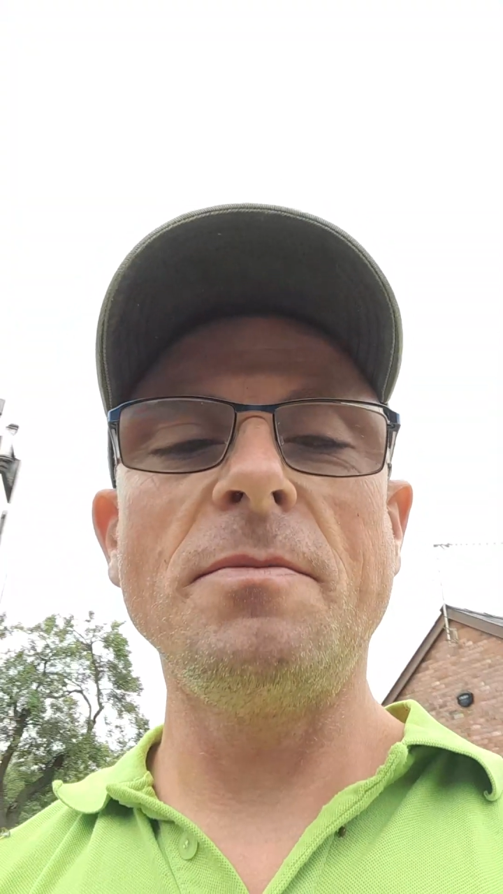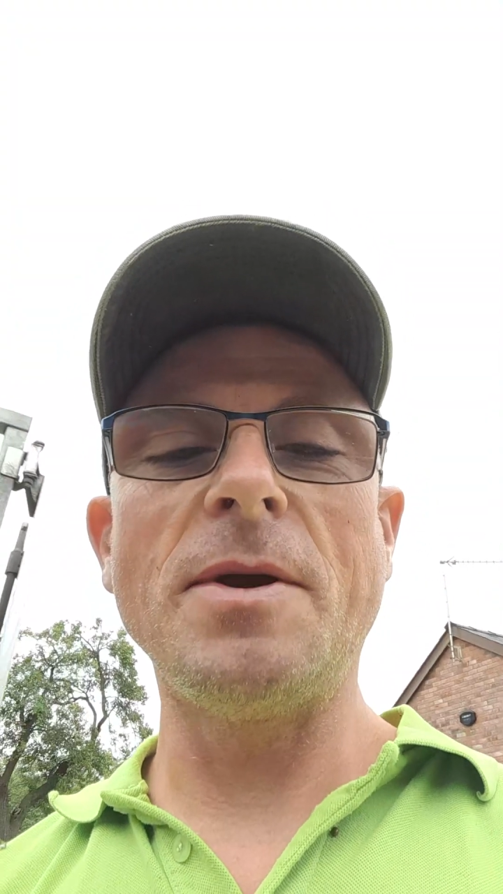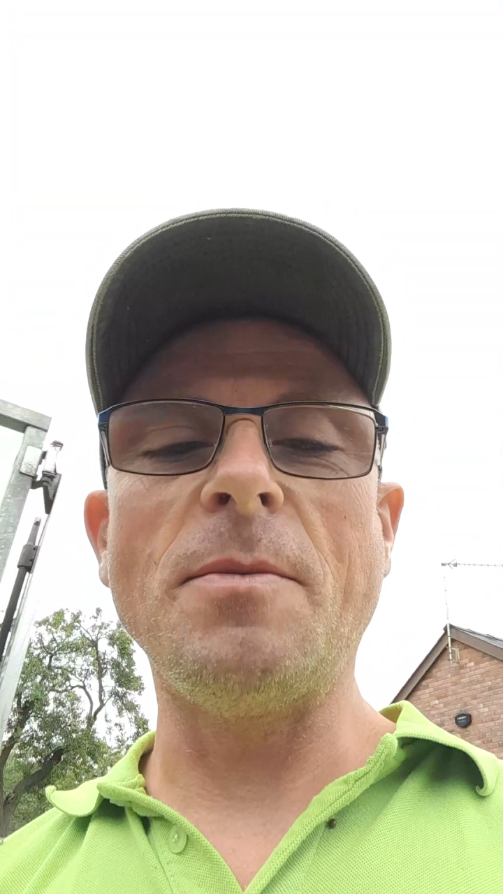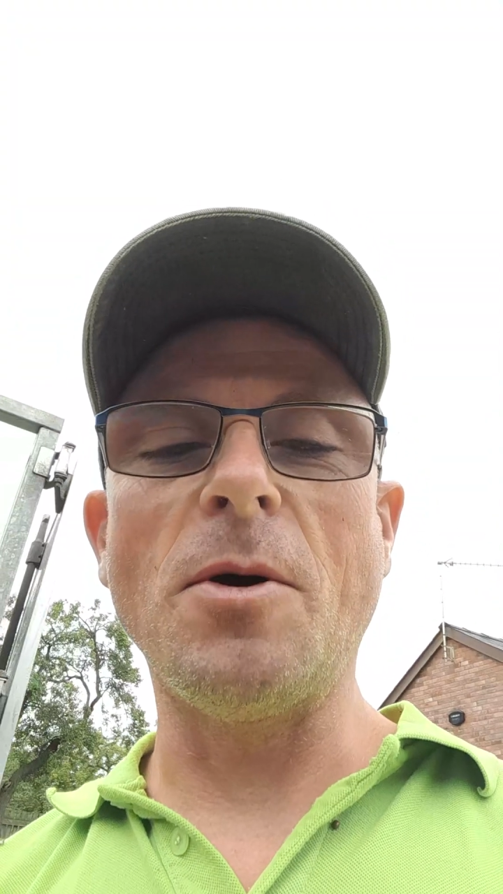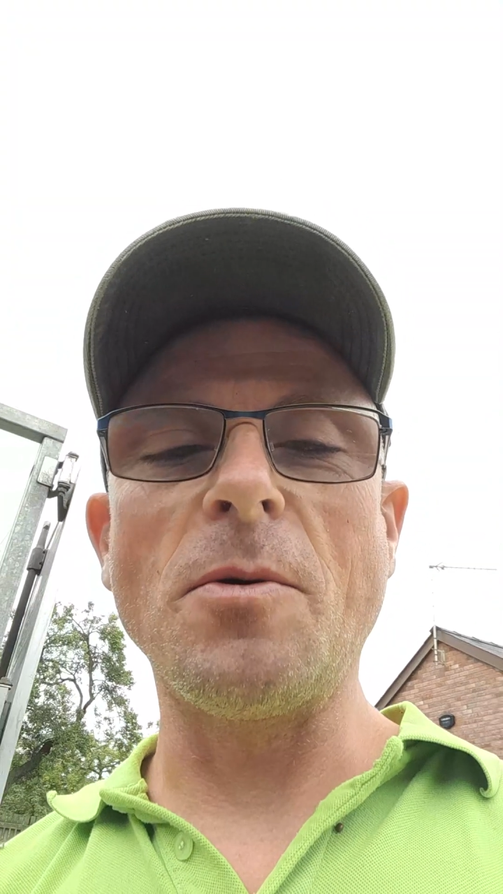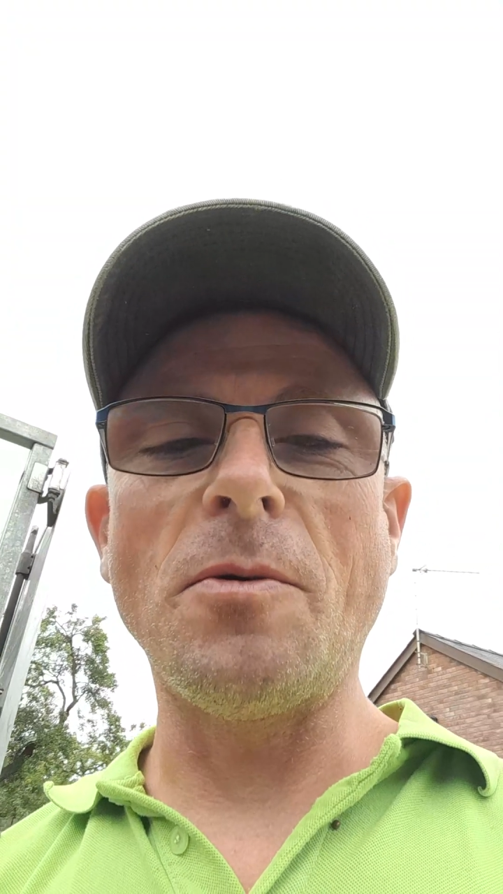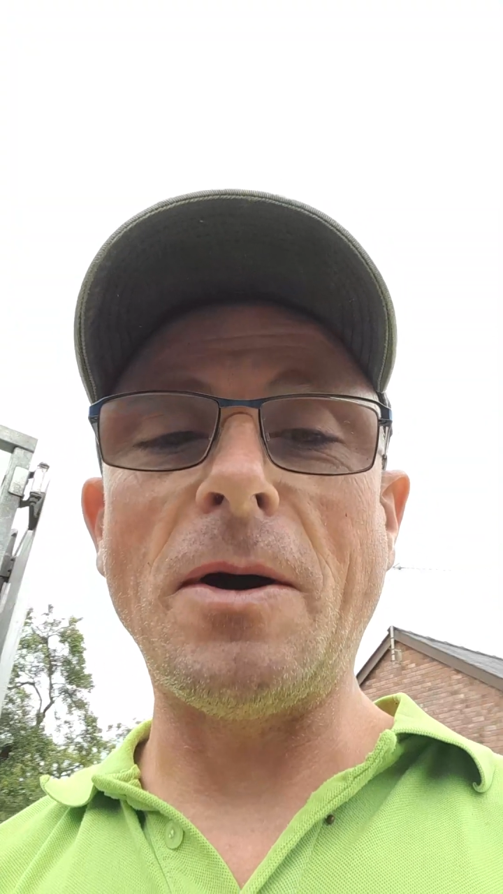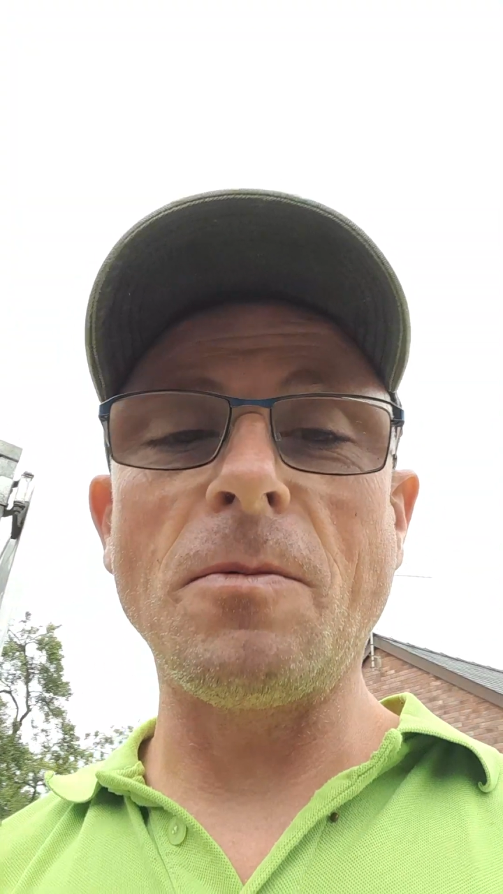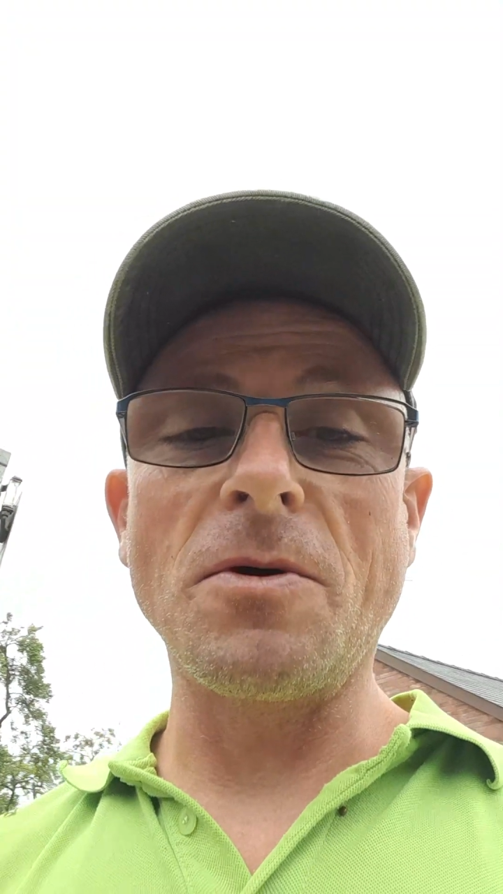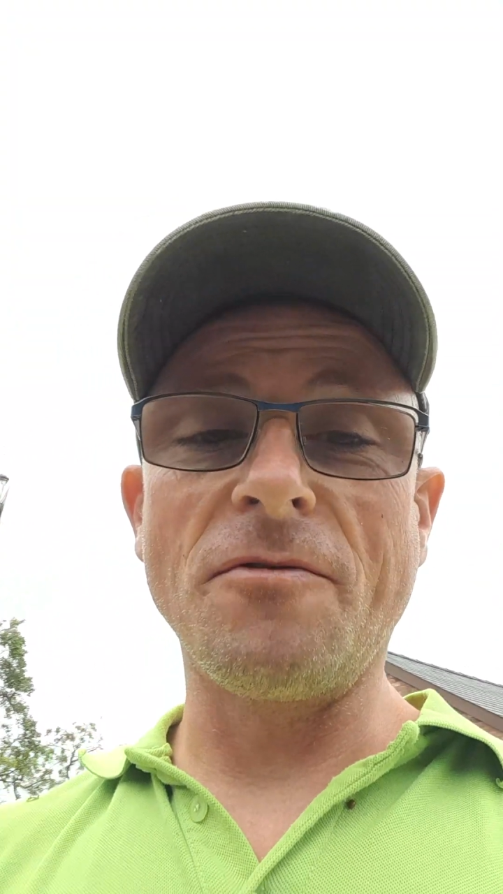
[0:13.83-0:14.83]
Me and Mike were
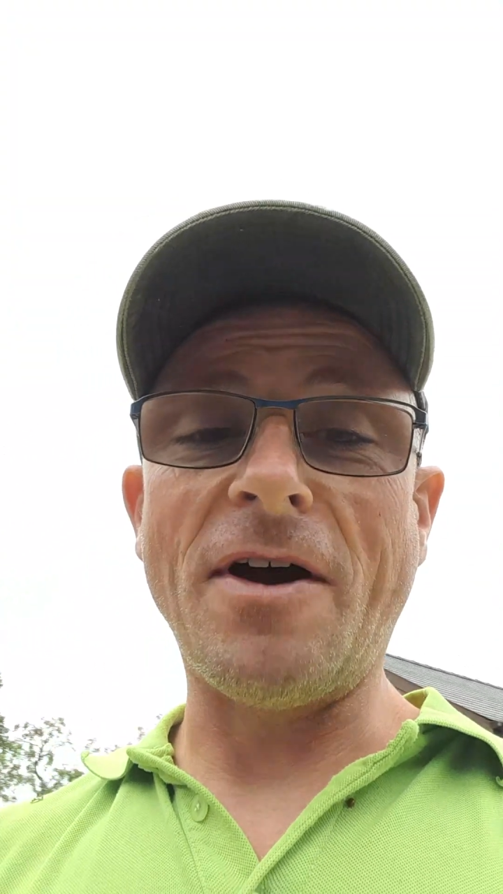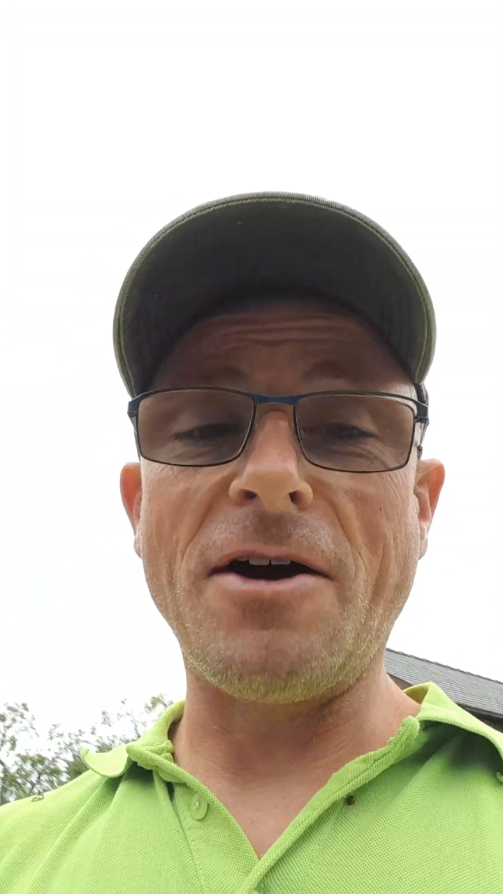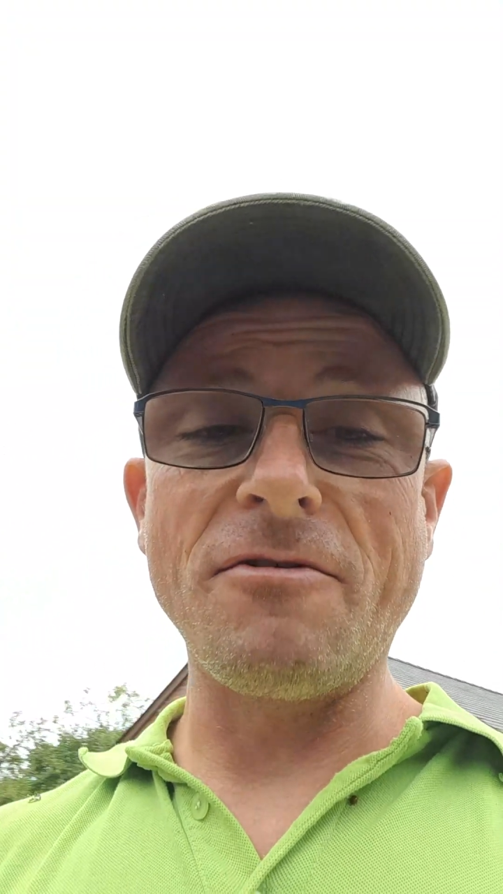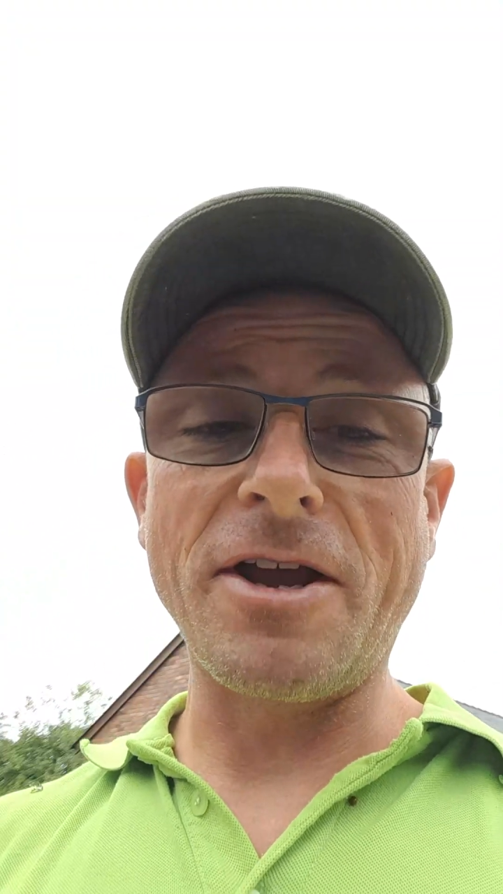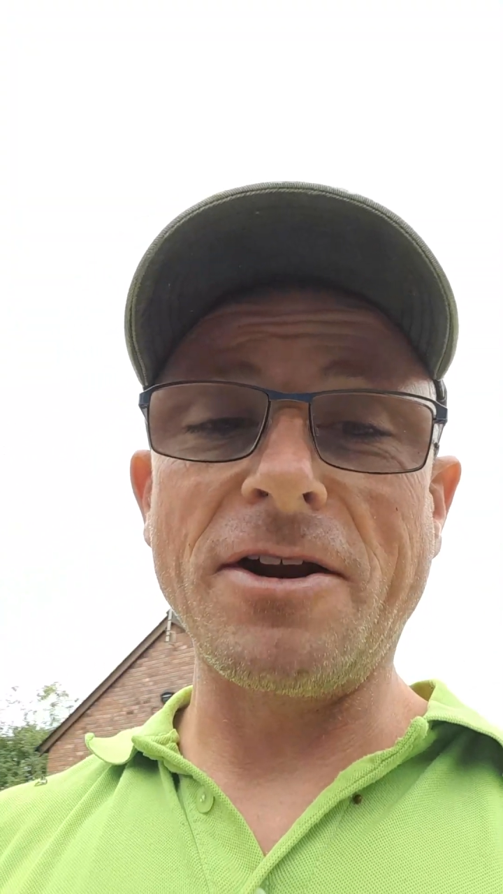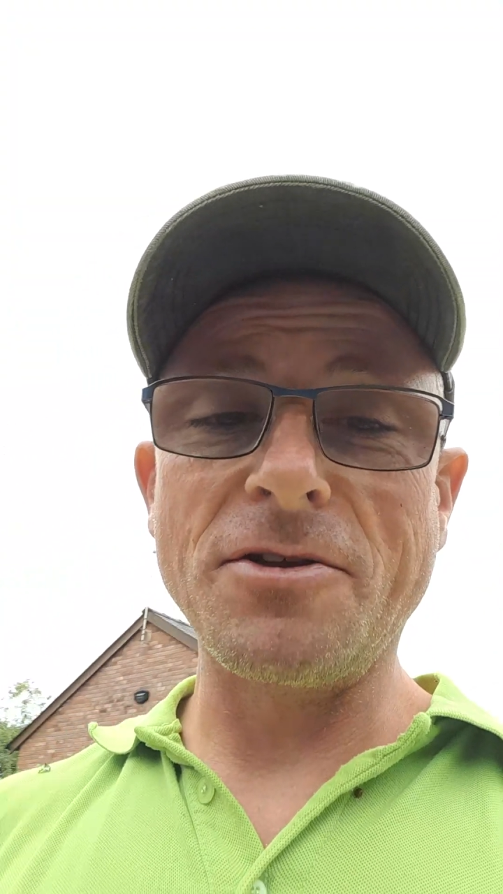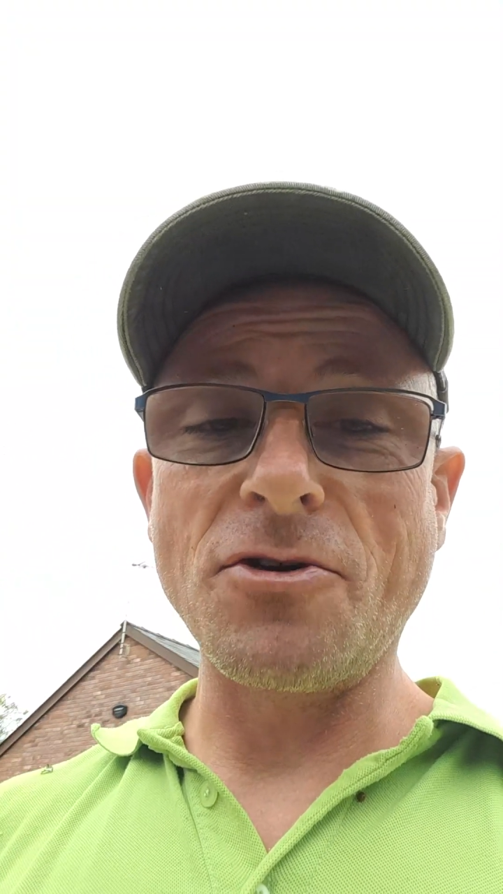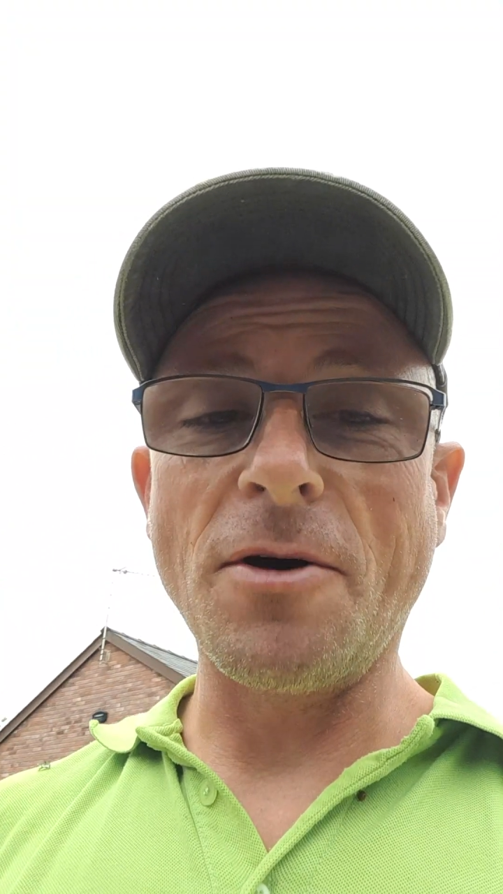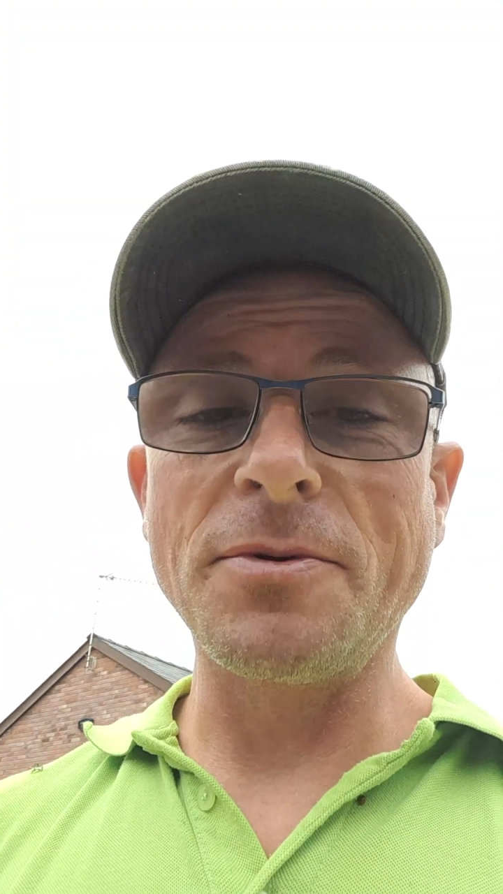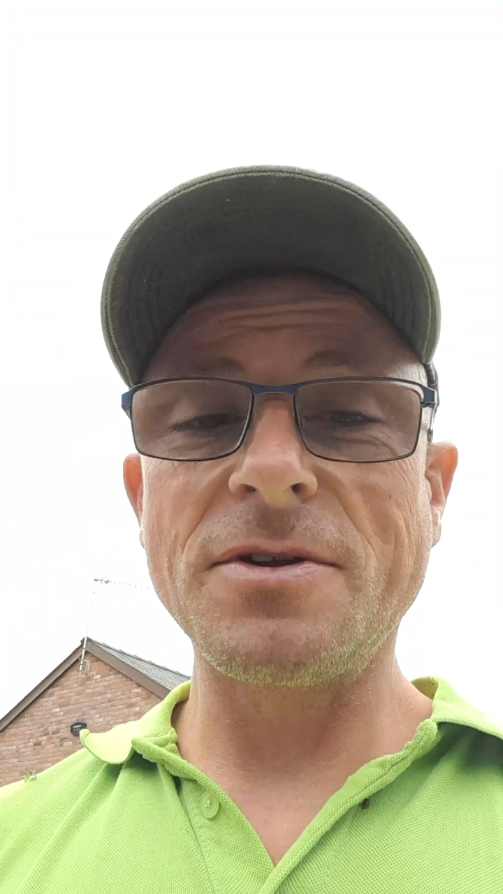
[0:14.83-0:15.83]
at one of our regular
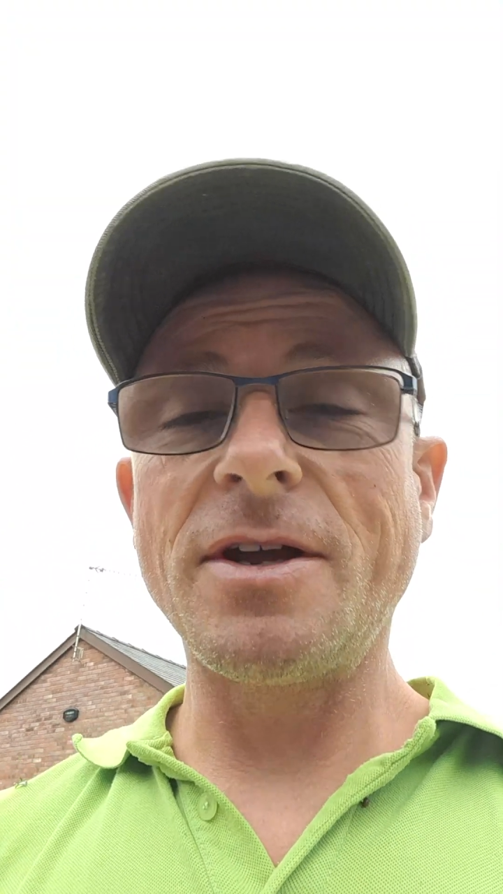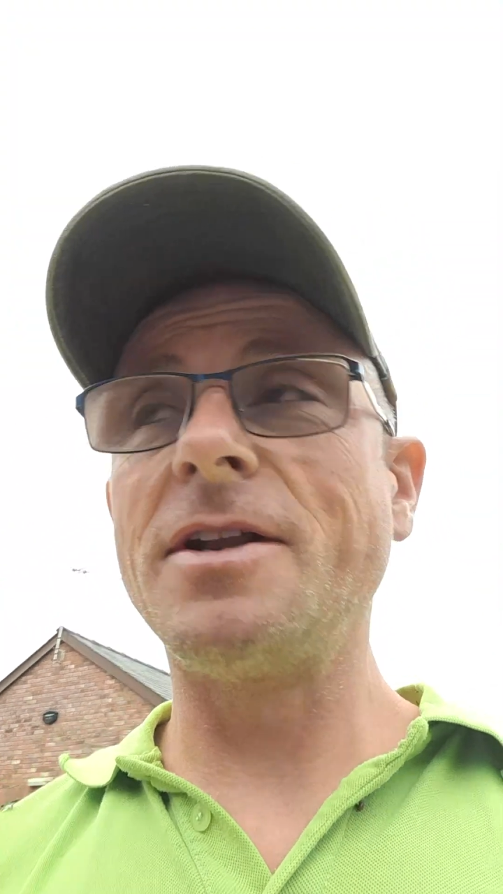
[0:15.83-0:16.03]
jobs,